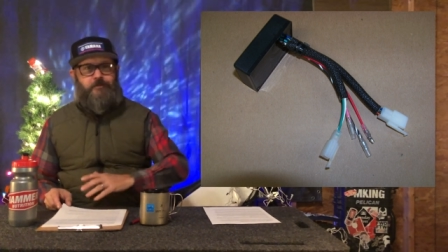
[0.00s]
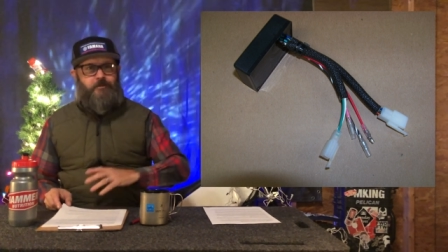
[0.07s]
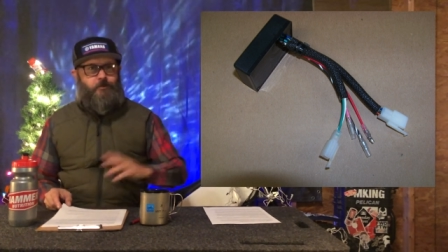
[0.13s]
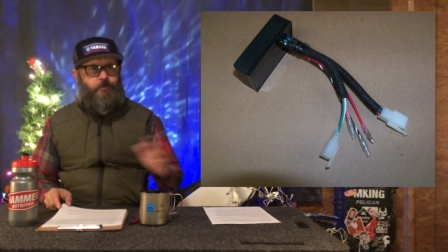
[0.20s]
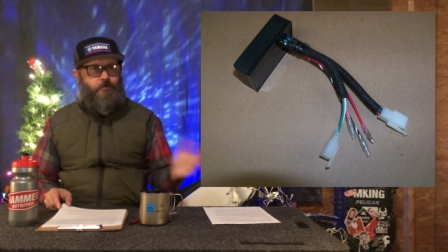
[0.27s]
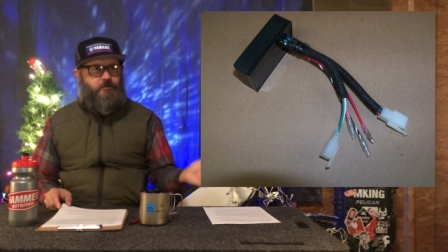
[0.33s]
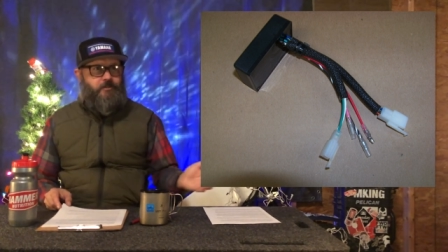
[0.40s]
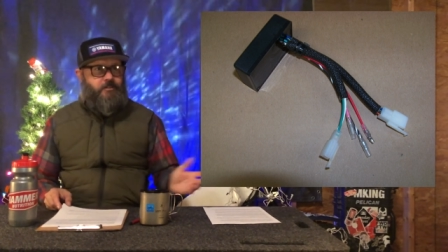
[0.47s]
The
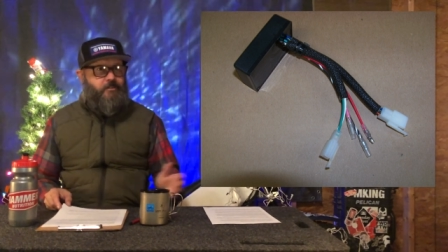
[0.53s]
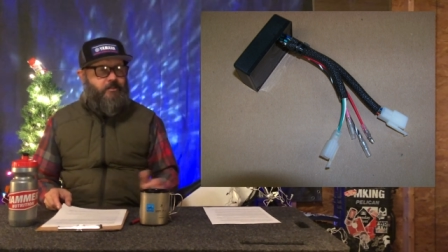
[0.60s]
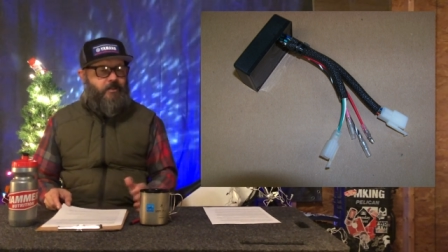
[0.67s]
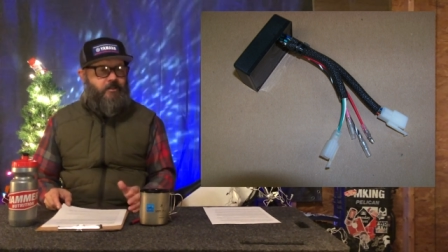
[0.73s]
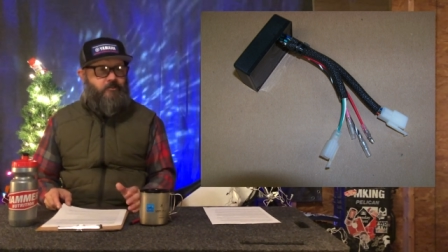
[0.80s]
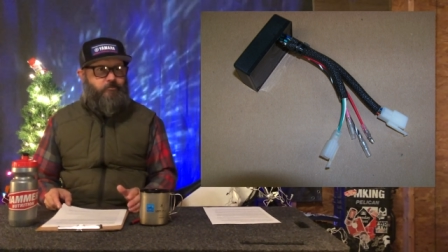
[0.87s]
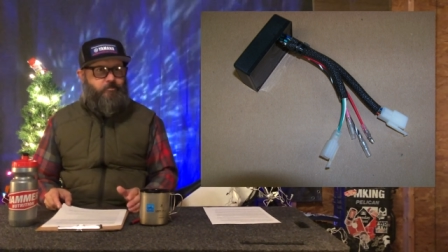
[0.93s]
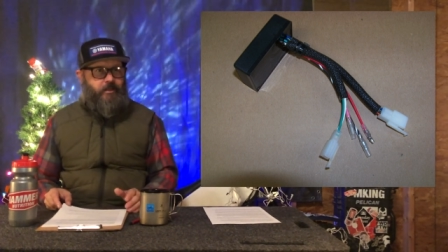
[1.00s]
old
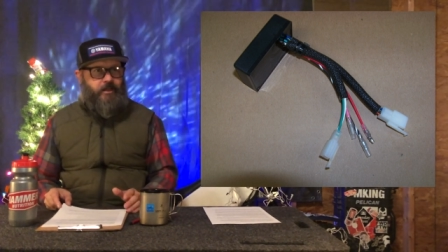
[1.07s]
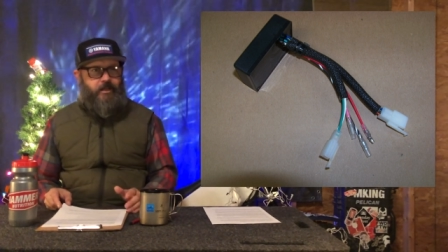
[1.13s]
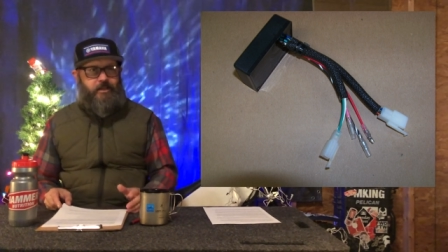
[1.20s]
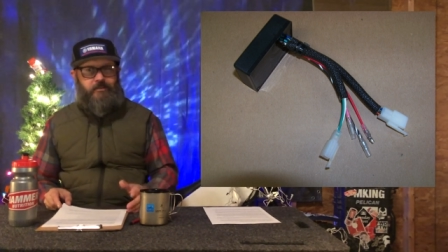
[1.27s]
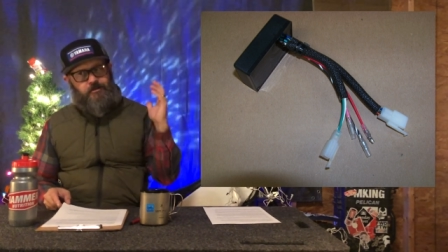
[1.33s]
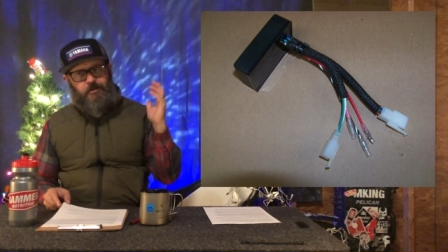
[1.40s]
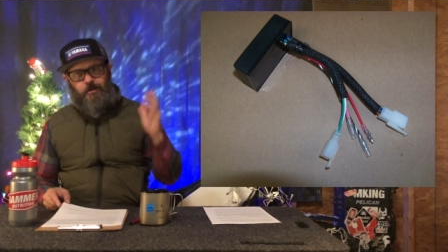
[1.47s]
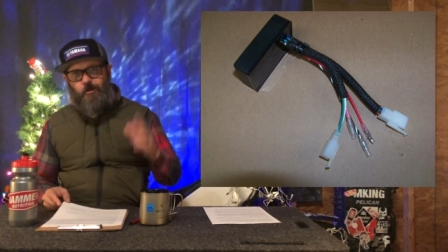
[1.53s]
CDI is
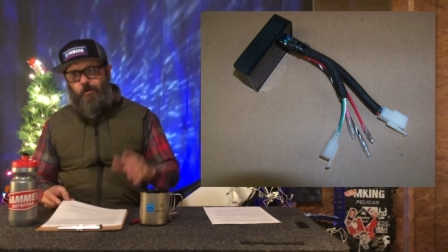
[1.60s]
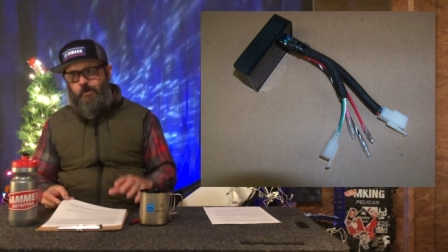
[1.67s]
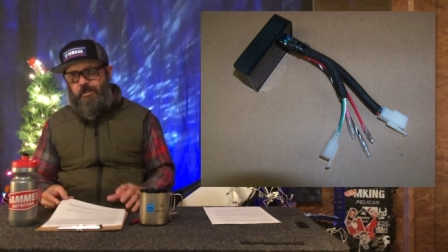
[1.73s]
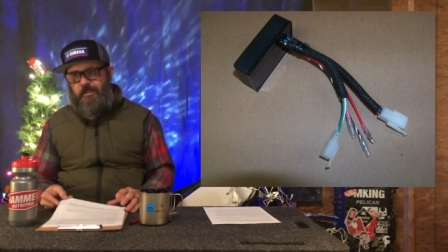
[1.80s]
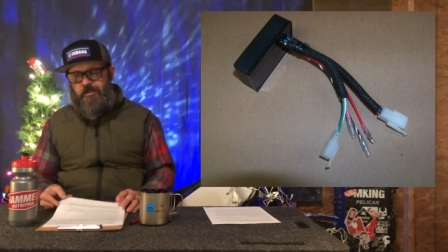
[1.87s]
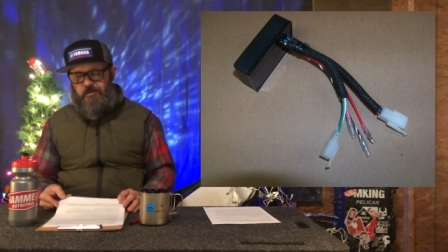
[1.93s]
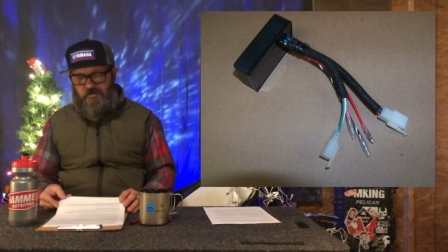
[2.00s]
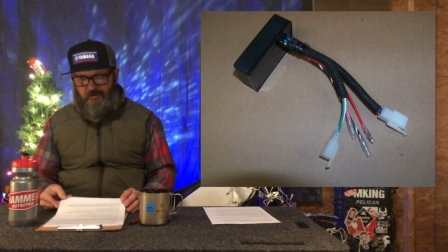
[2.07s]
bad.
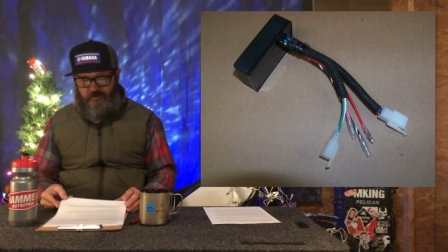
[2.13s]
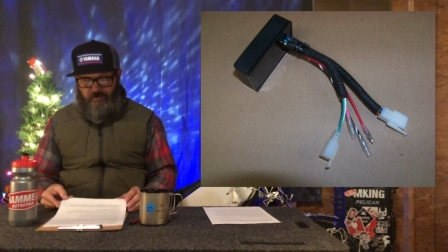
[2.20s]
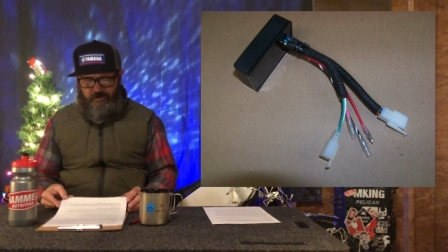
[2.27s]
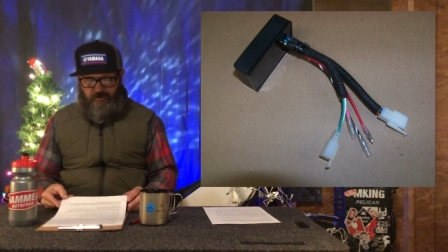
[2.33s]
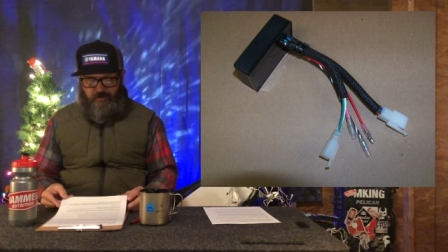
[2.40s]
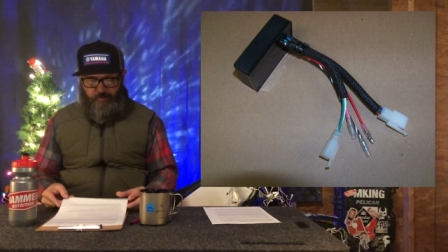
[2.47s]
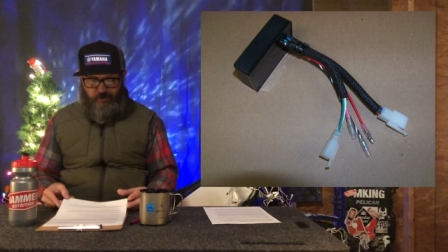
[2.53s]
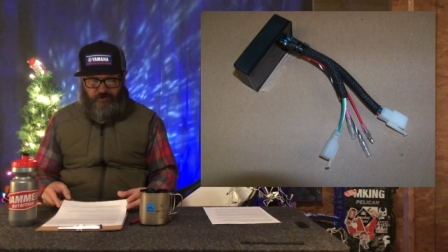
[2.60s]
OEs are
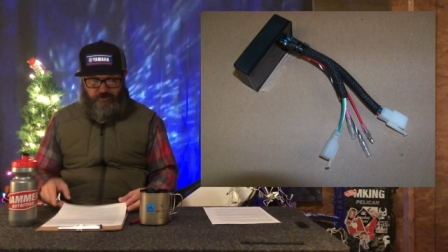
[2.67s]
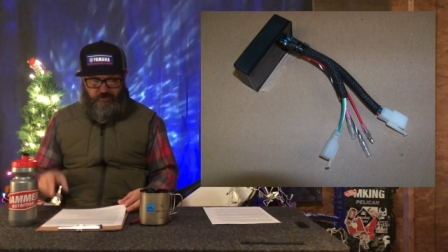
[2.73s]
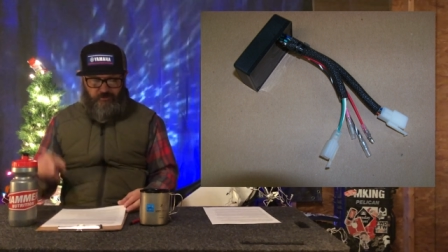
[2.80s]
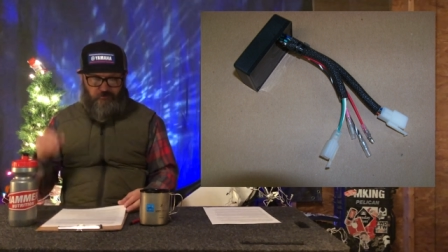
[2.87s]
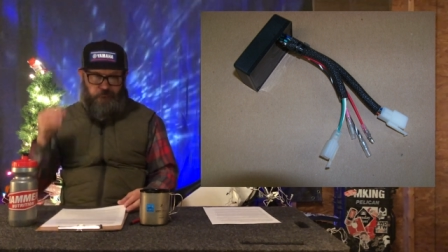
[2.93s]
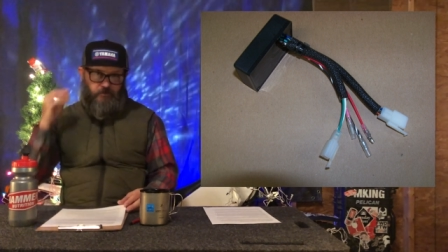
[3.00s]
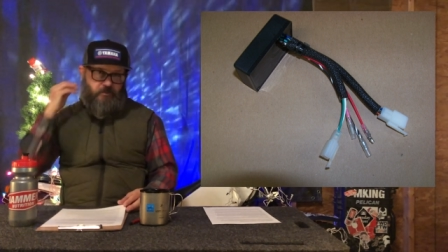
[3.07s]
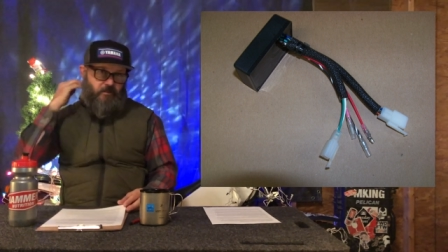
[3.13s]

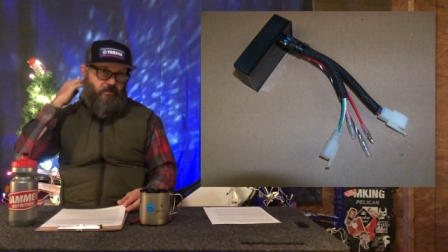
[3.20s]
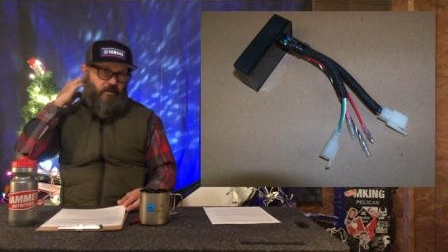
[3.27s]
expensive.